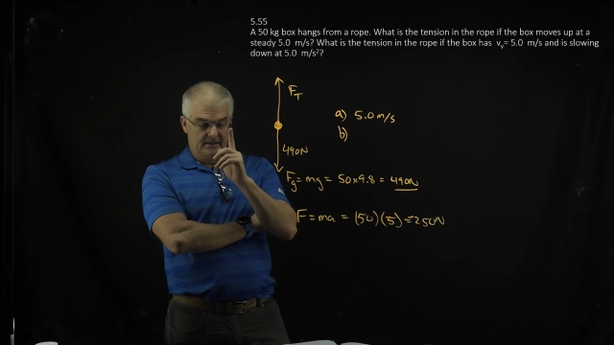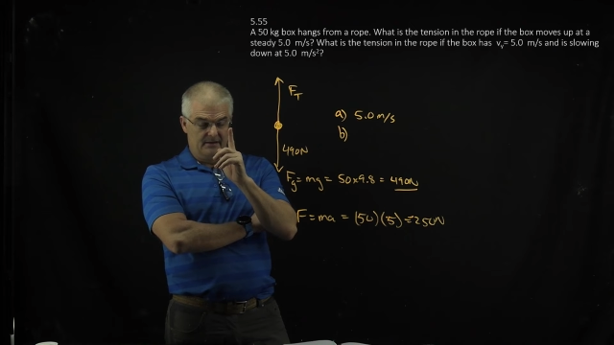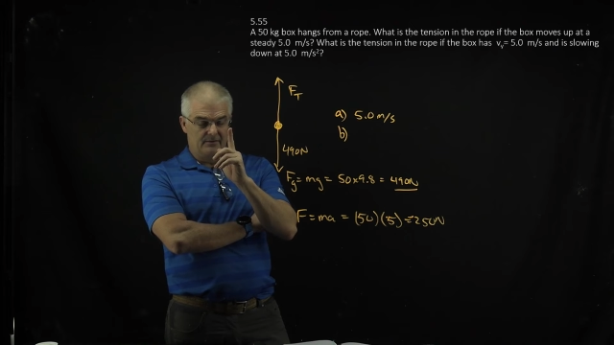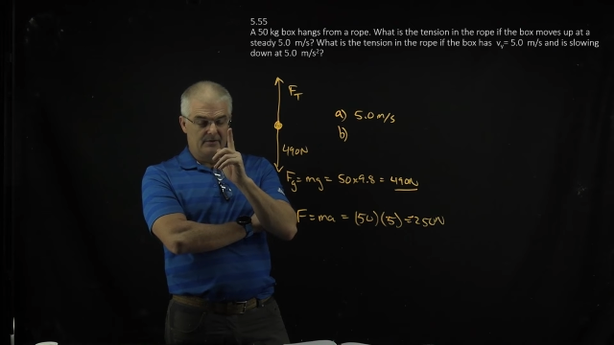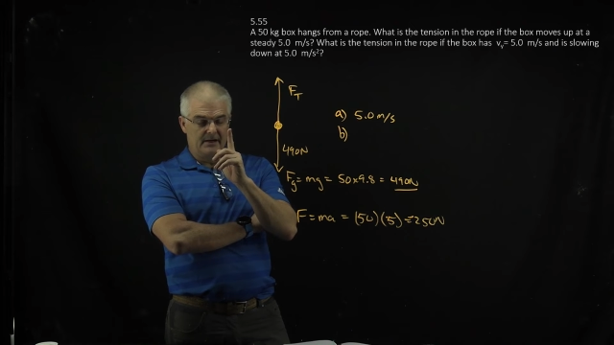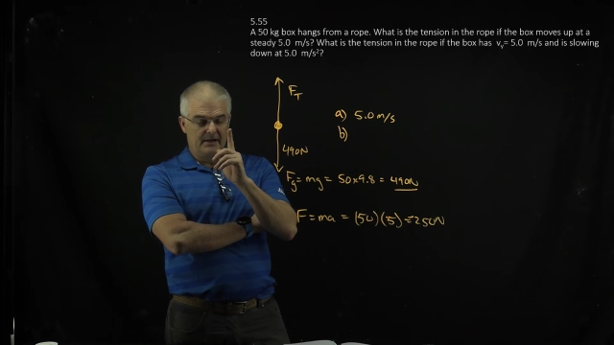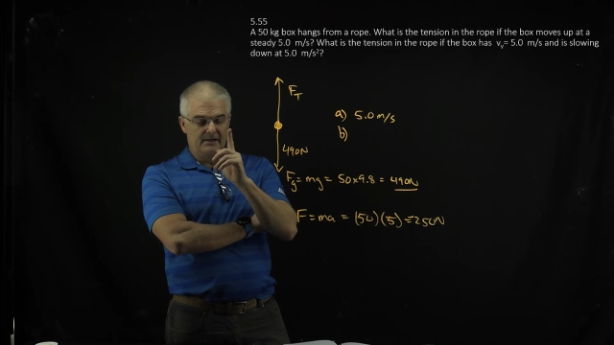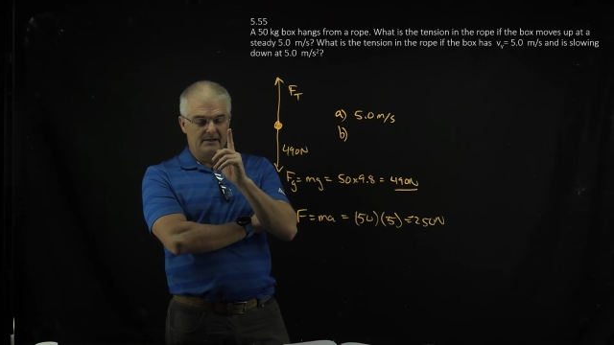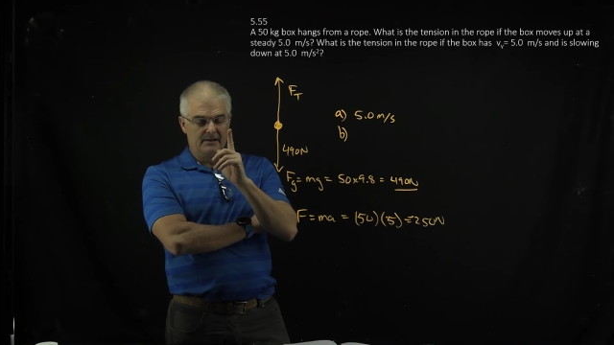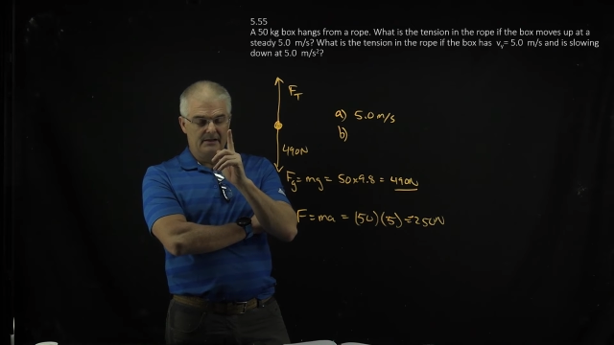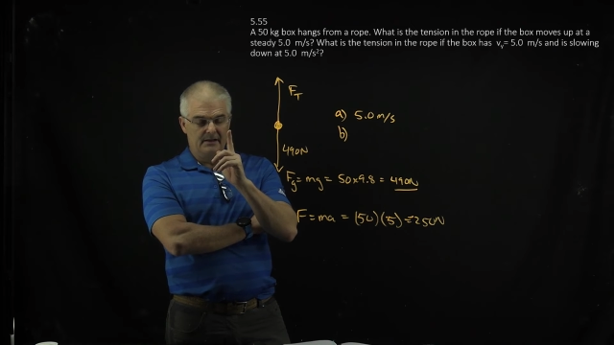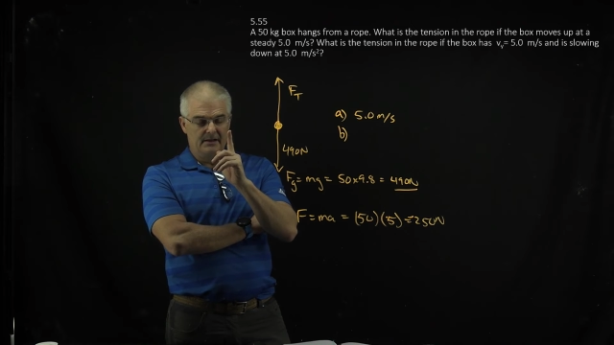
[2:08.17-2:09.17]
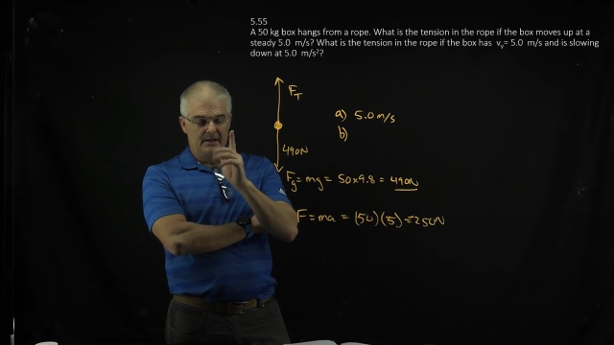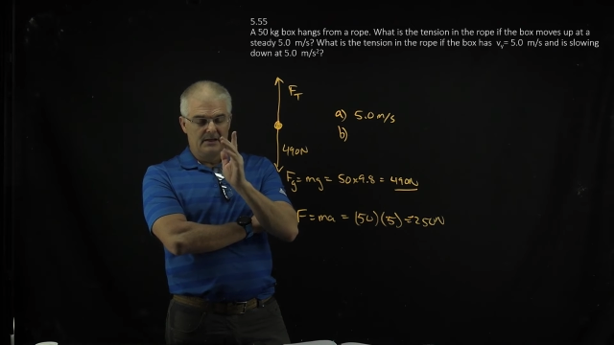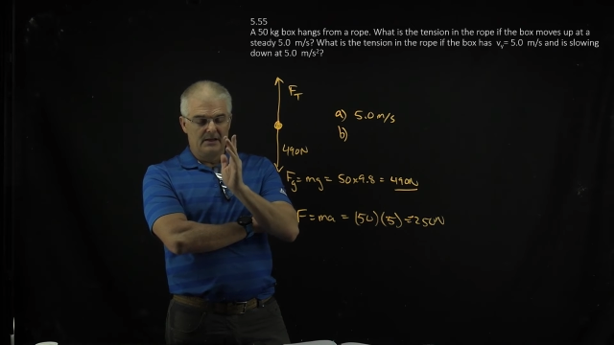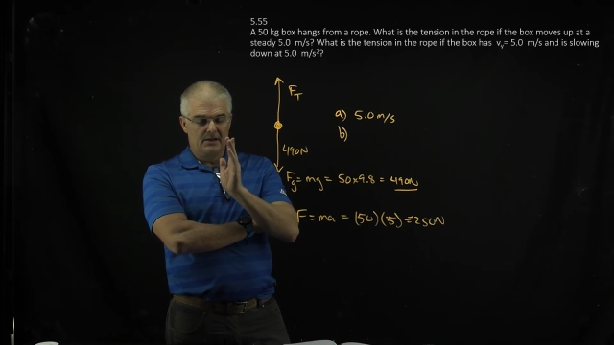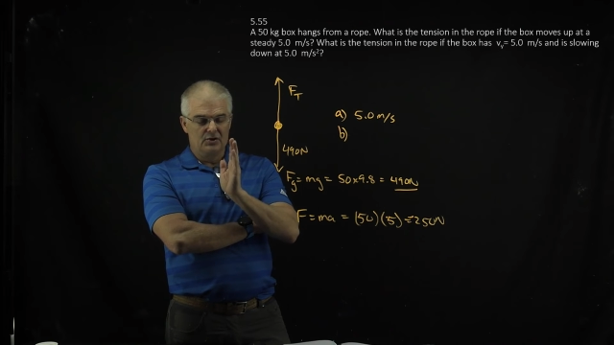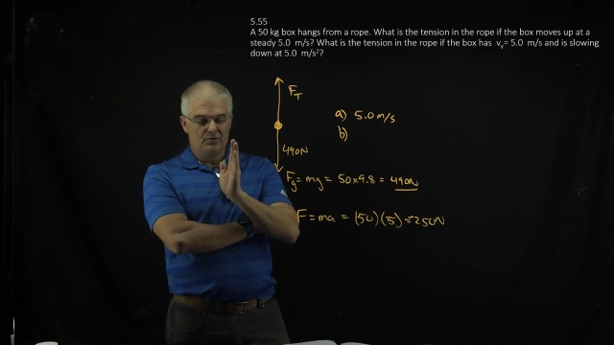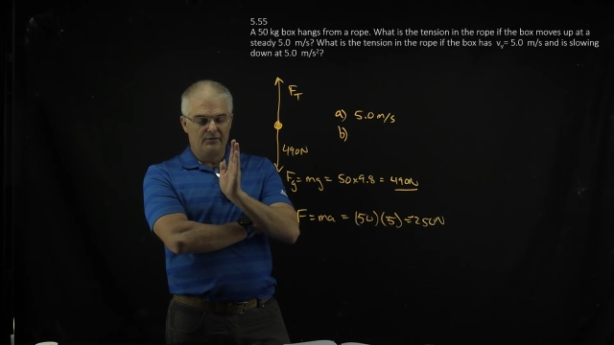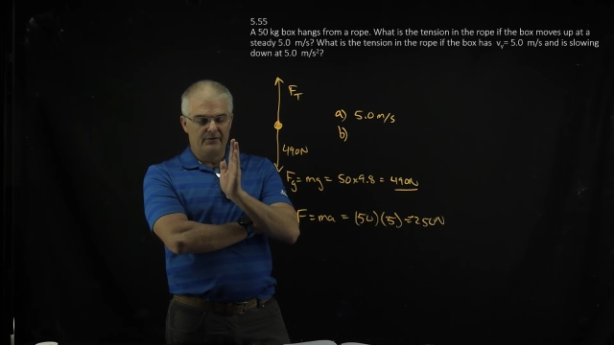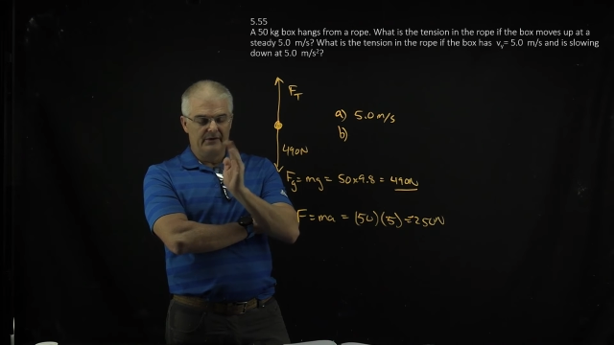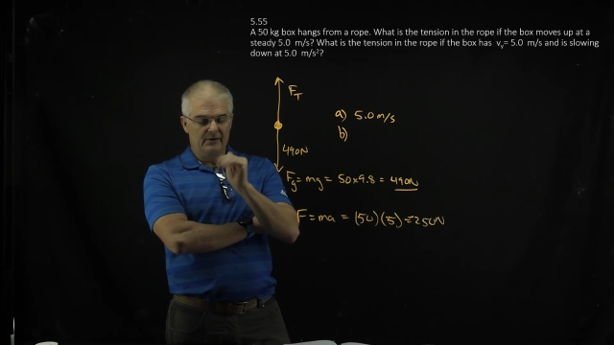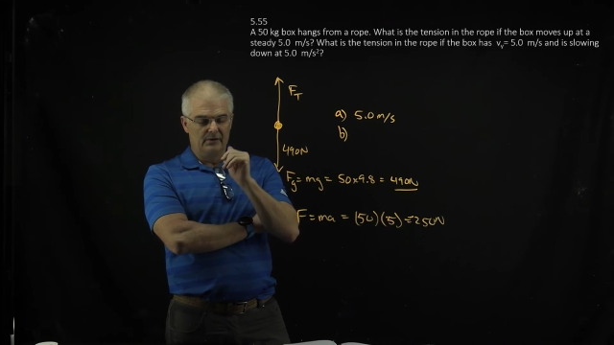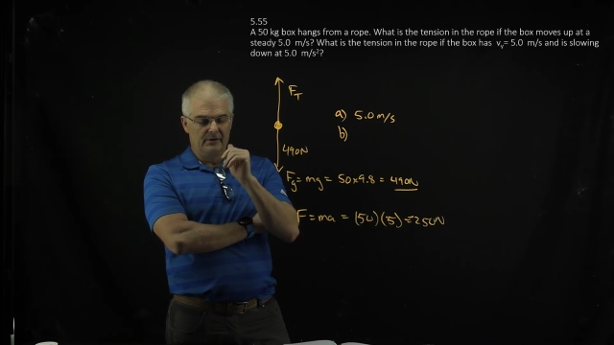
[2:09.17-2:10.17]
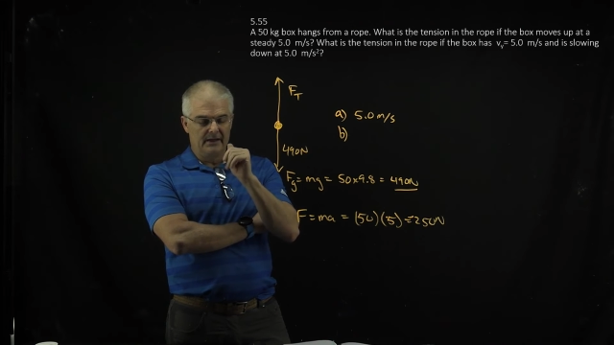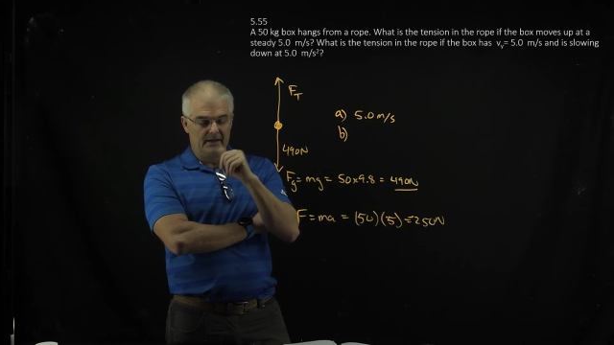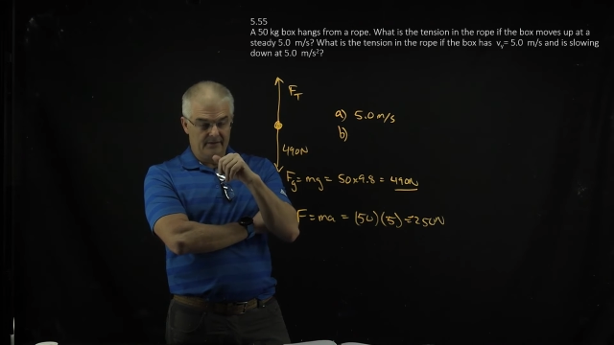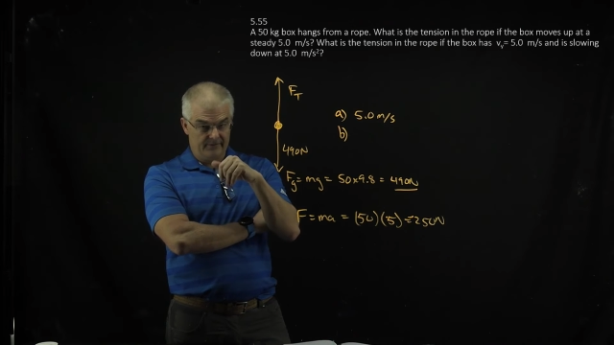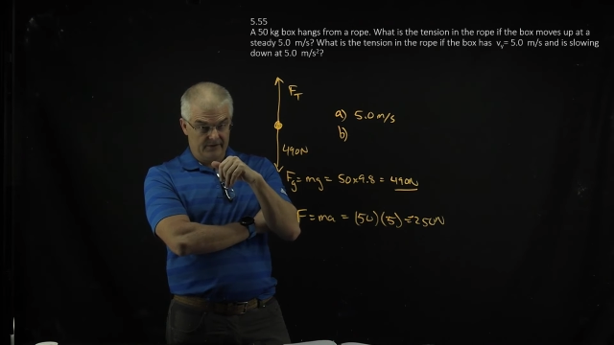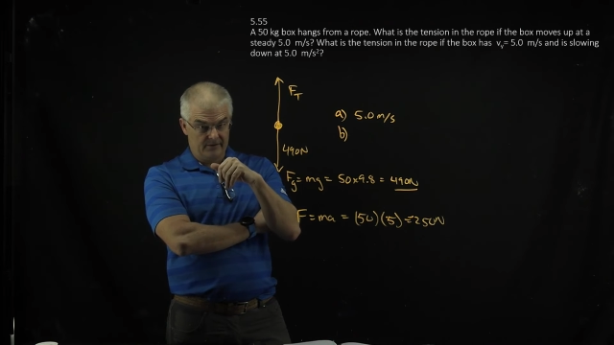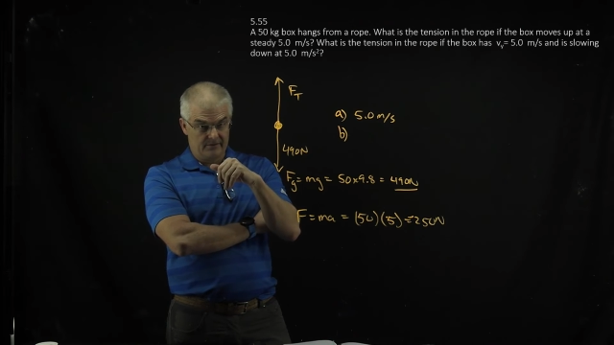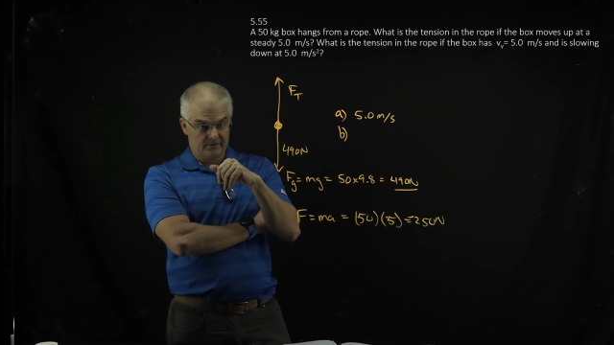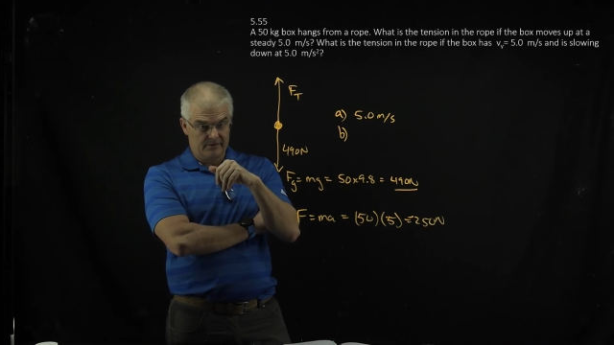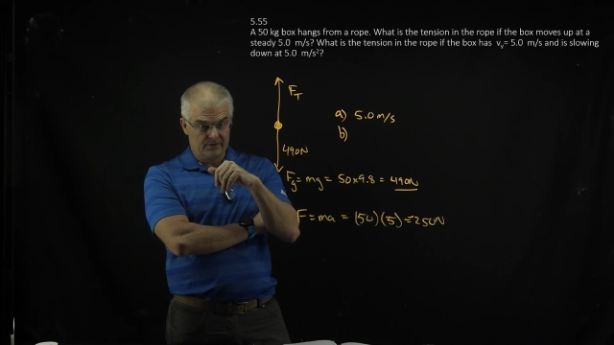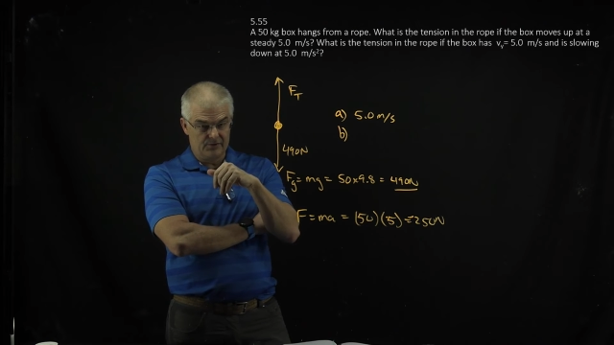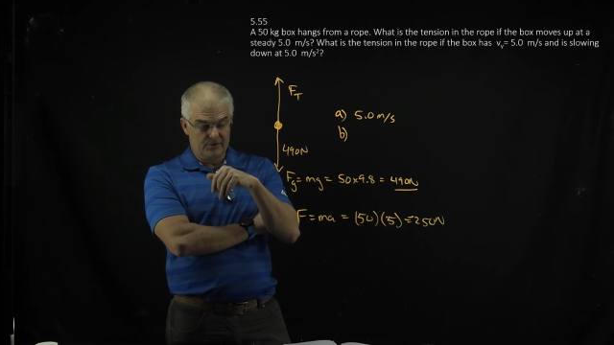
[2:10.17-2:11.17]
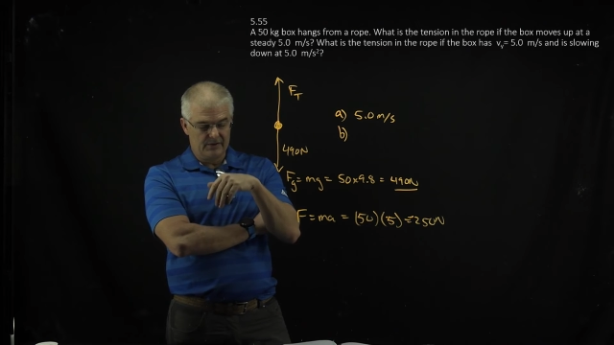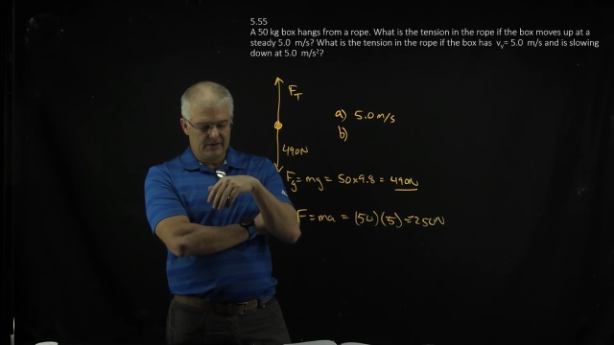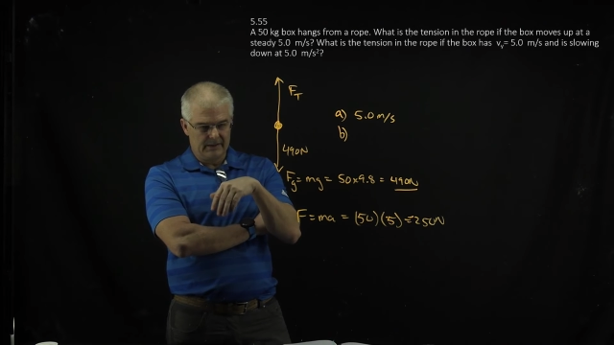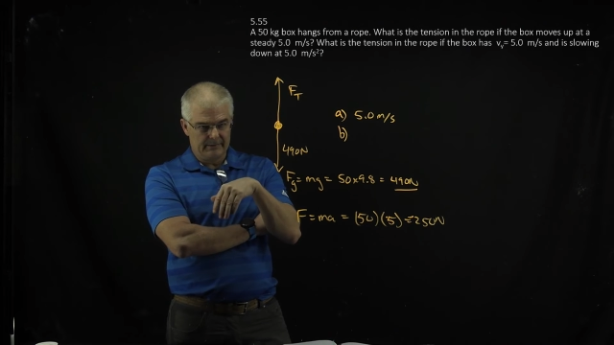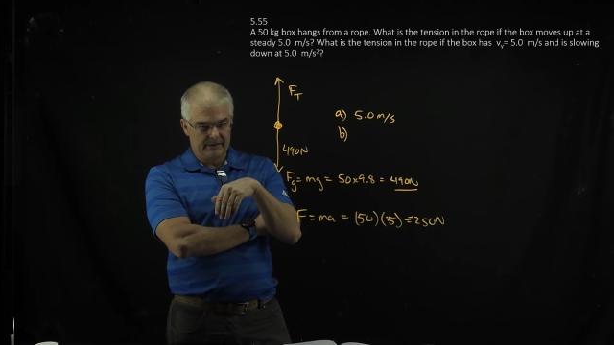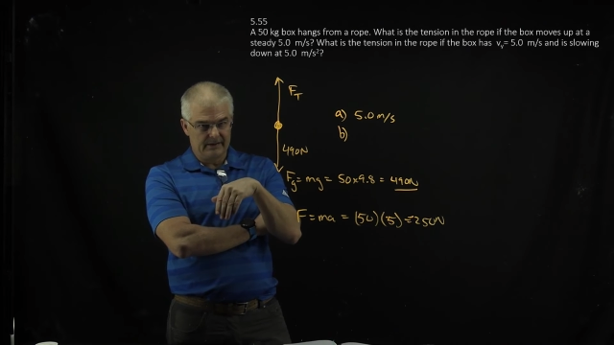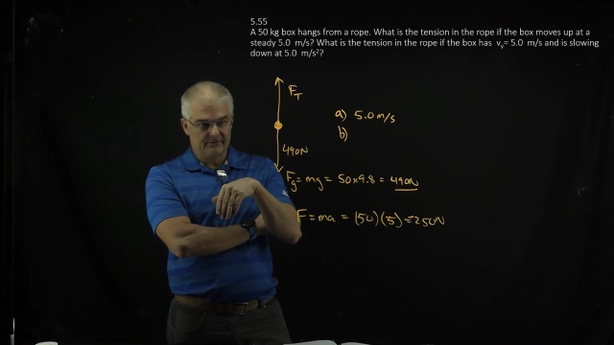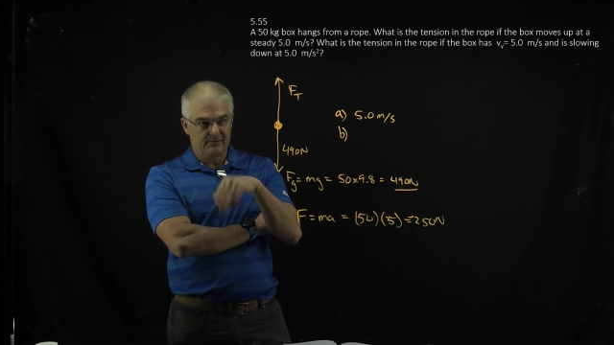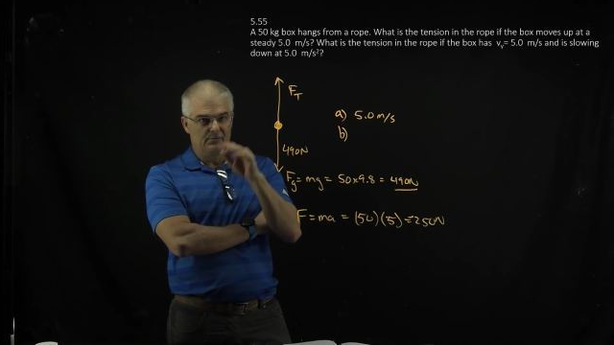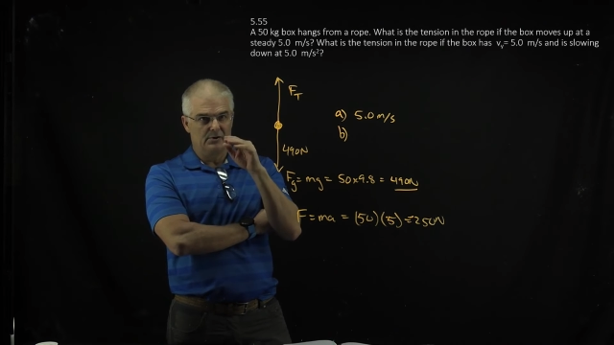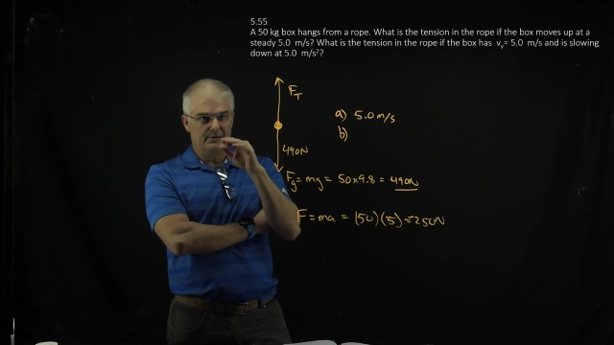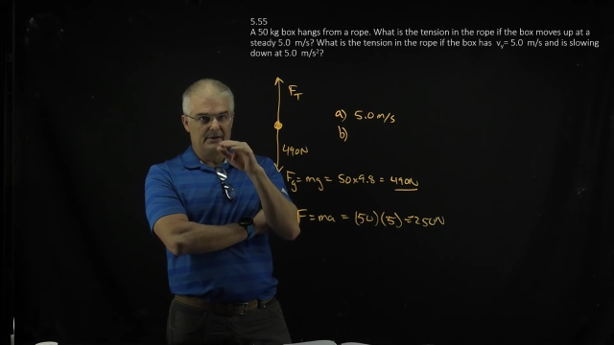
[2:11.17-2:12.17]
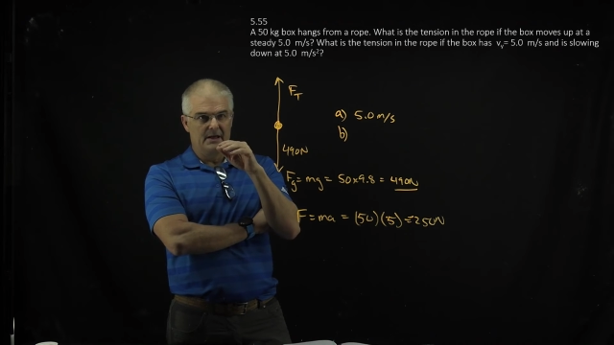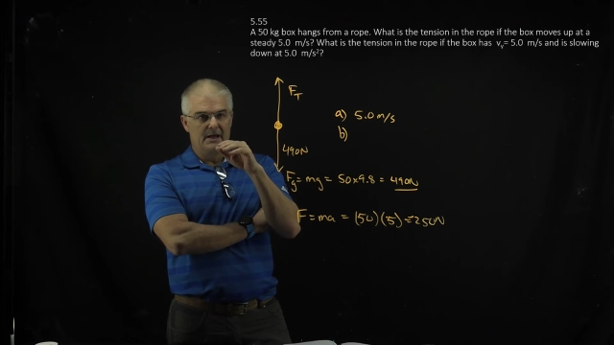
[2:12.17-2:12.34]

right, you feel heavier. Don't you think about that for a moment?